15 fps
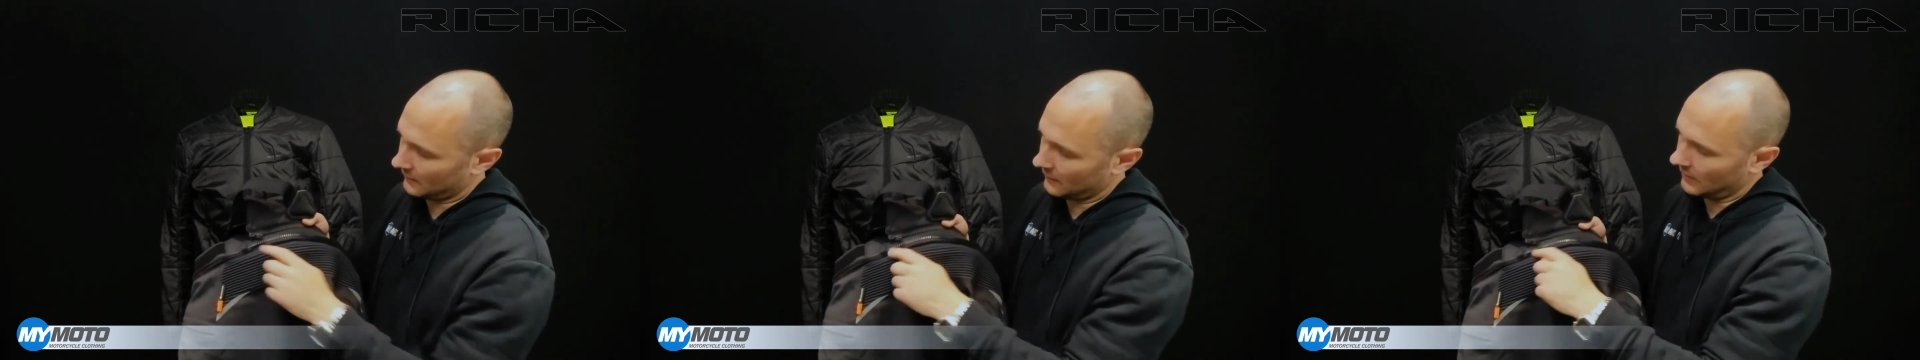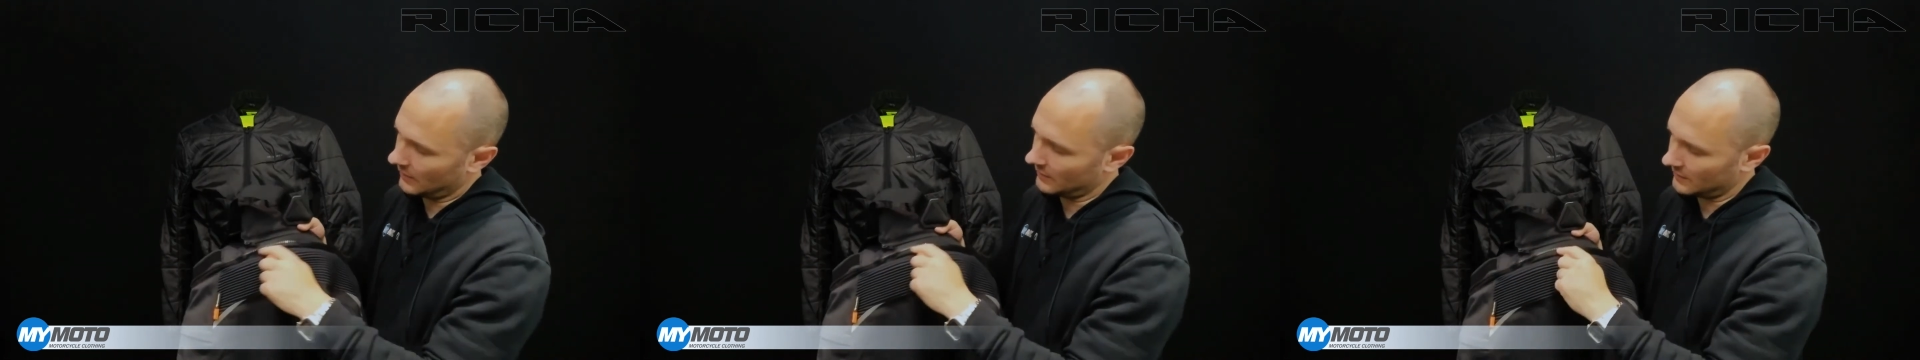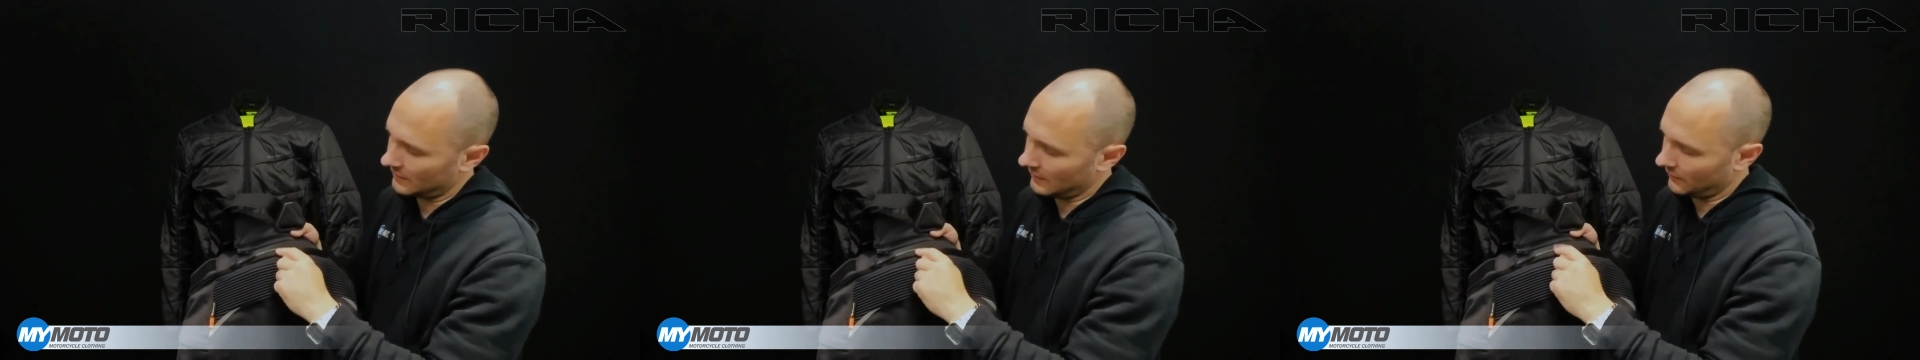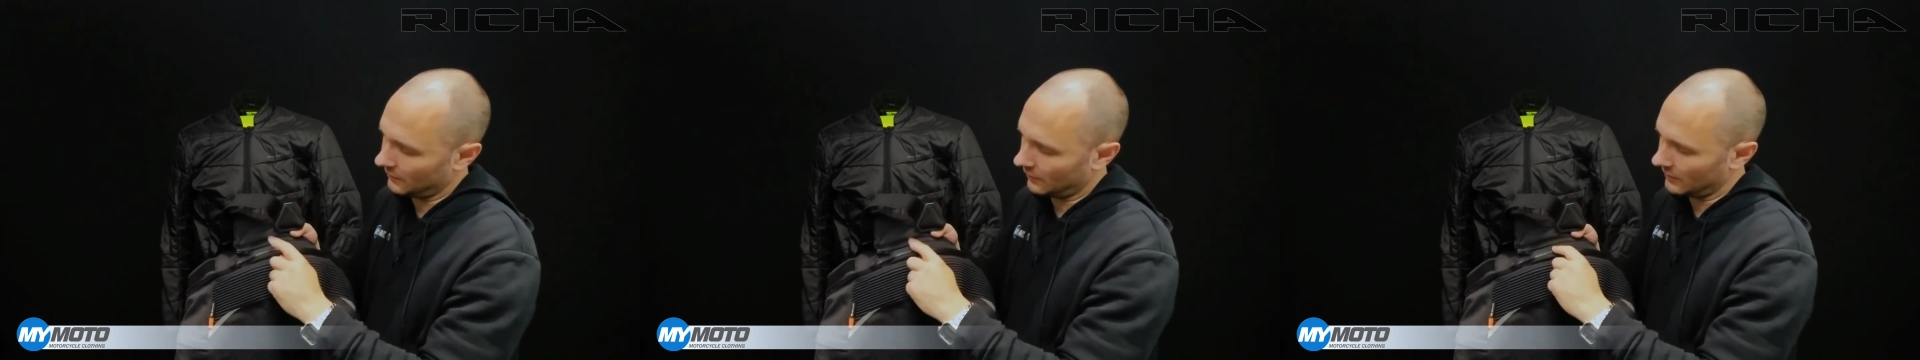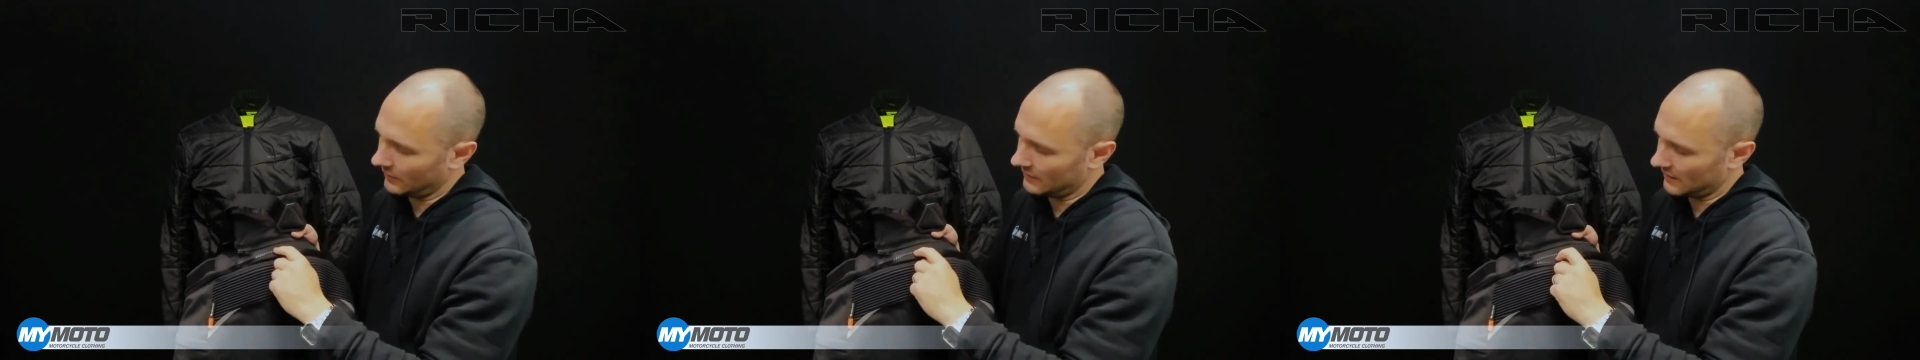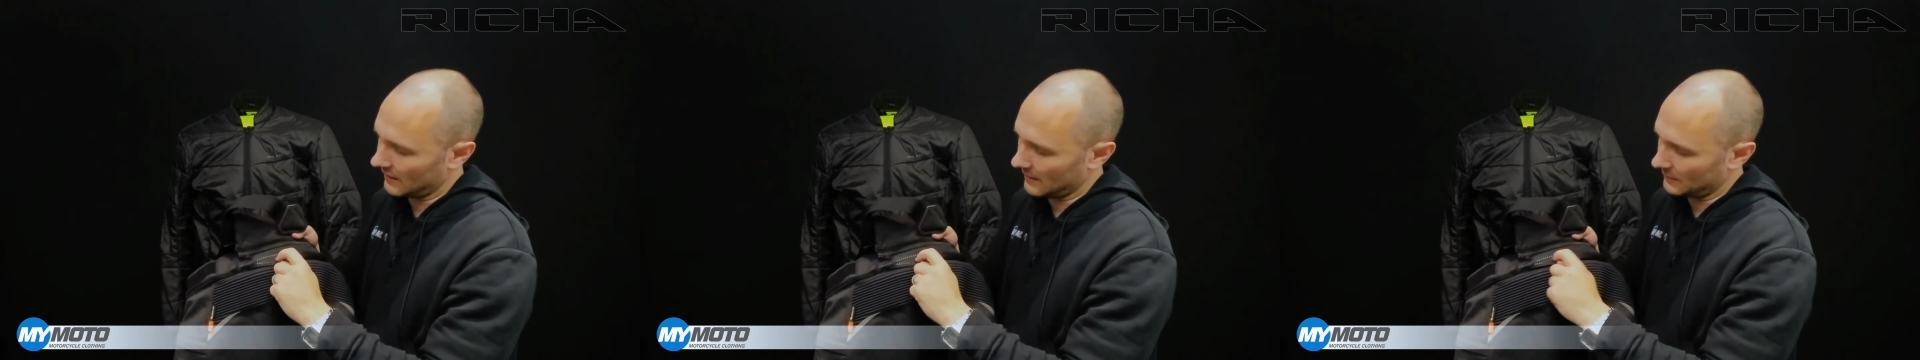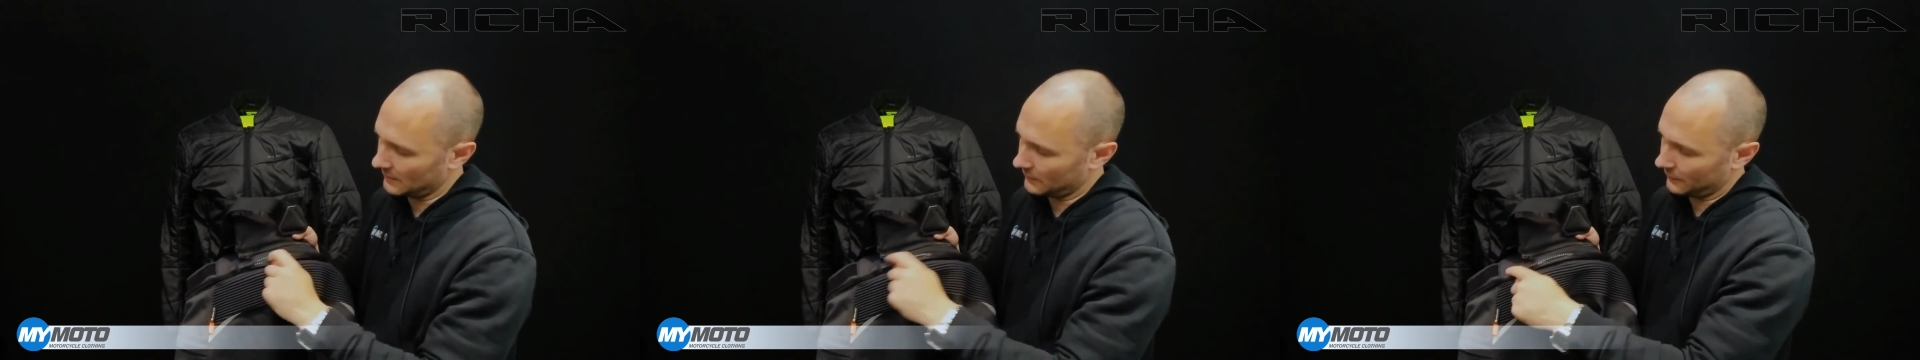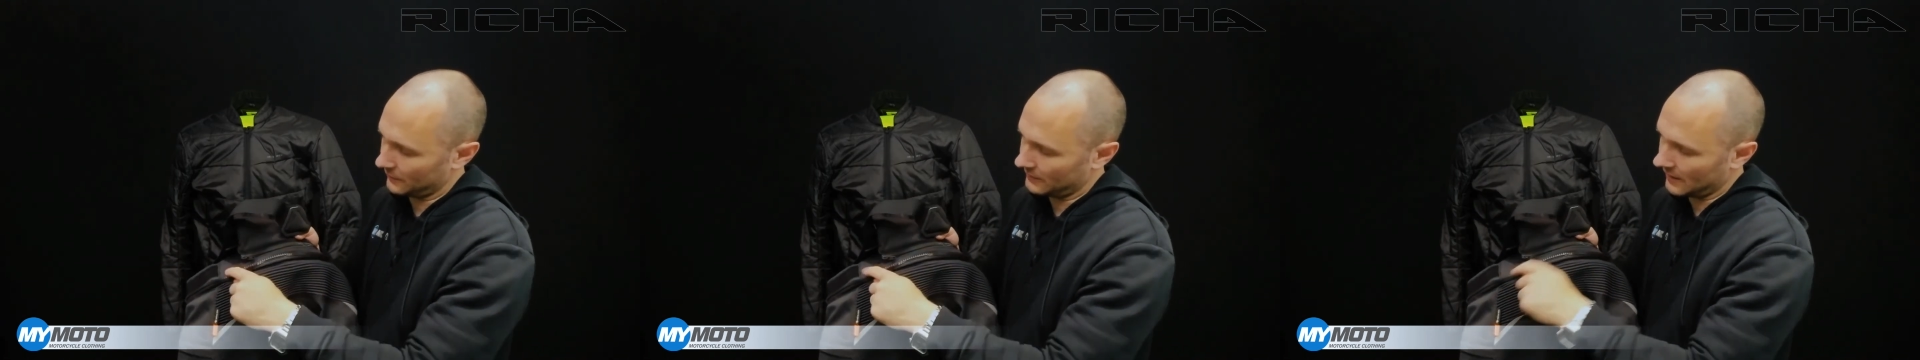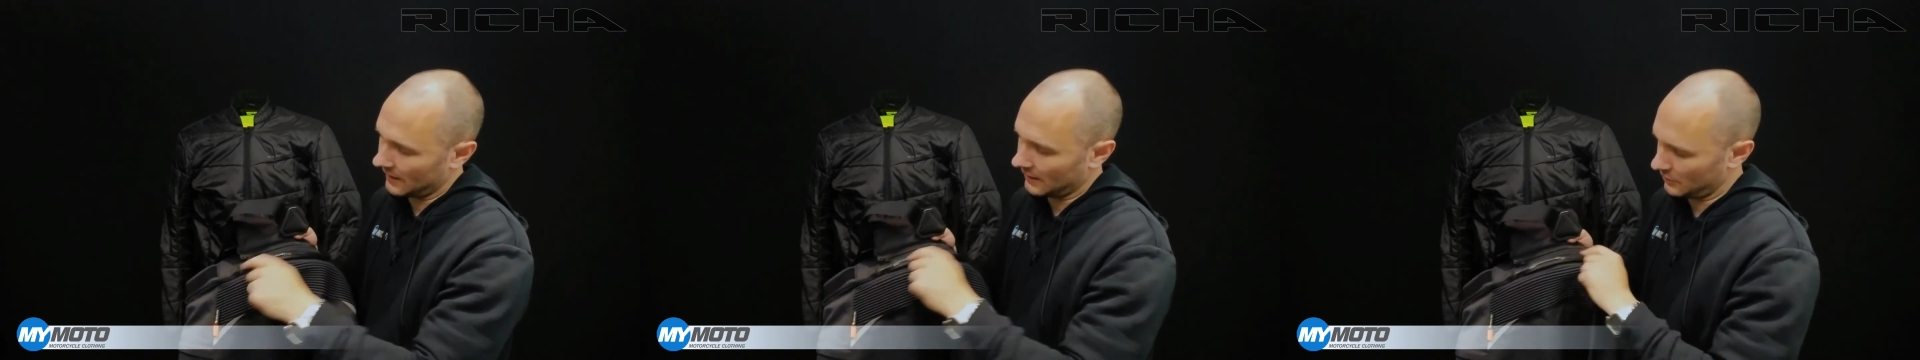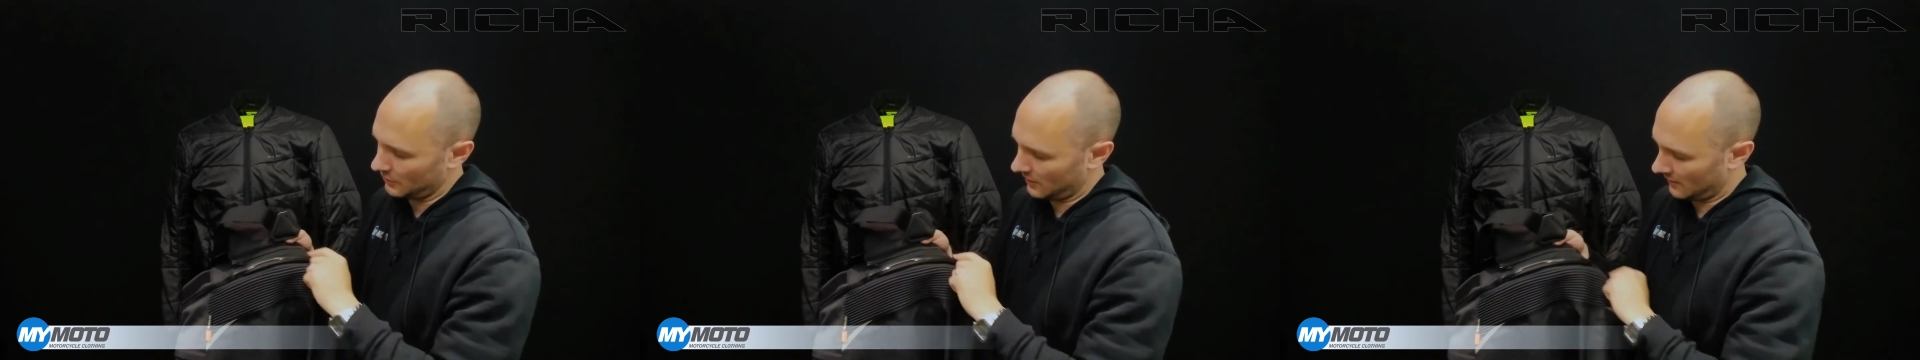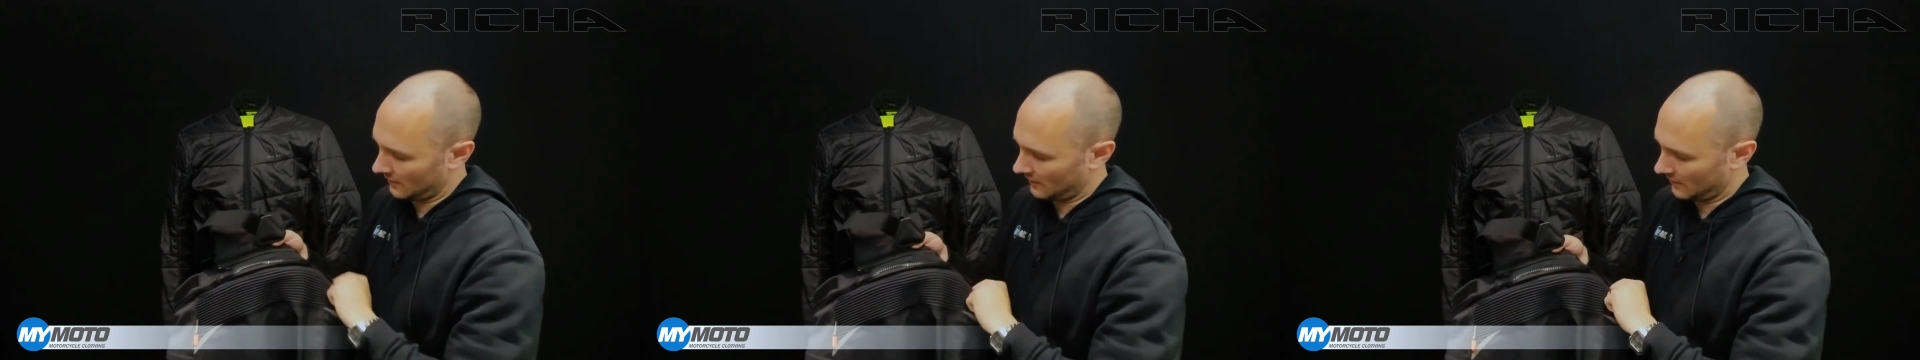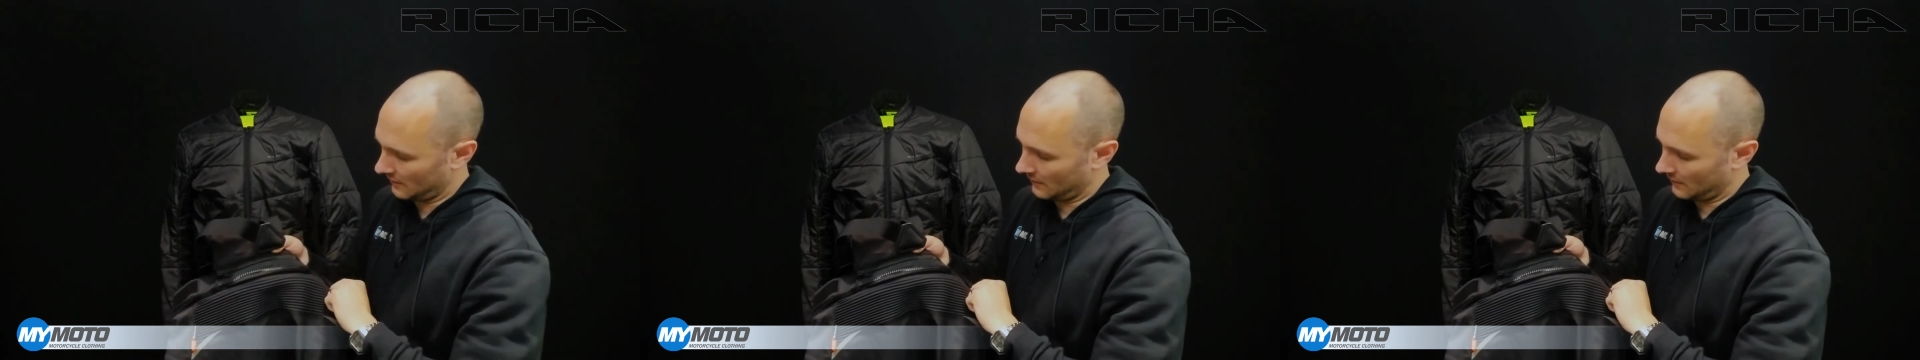and you can see you've got your zips for attaching